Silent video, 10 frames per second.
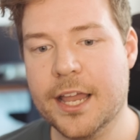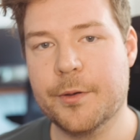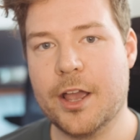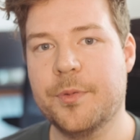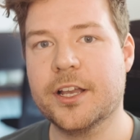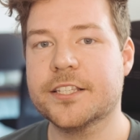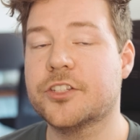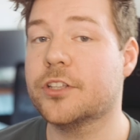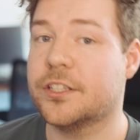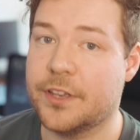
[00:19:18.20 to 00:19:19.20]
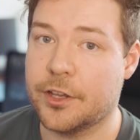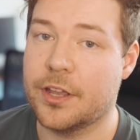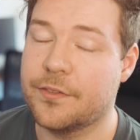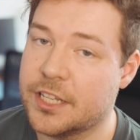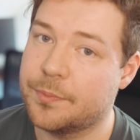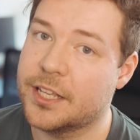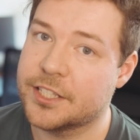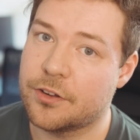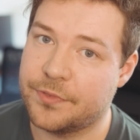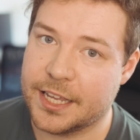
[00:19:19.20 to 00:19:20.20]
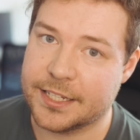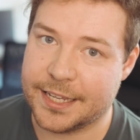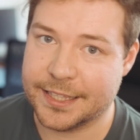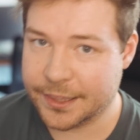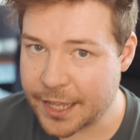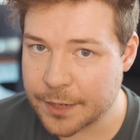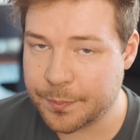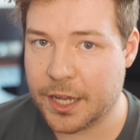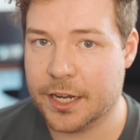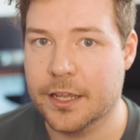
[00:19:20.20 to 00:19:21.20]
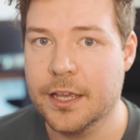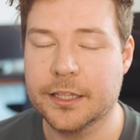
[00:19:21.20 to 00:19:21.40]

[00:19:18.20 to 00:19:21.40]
anyway, I hope you guys enjoyed this video. If you did, please don't forget to hit the like button.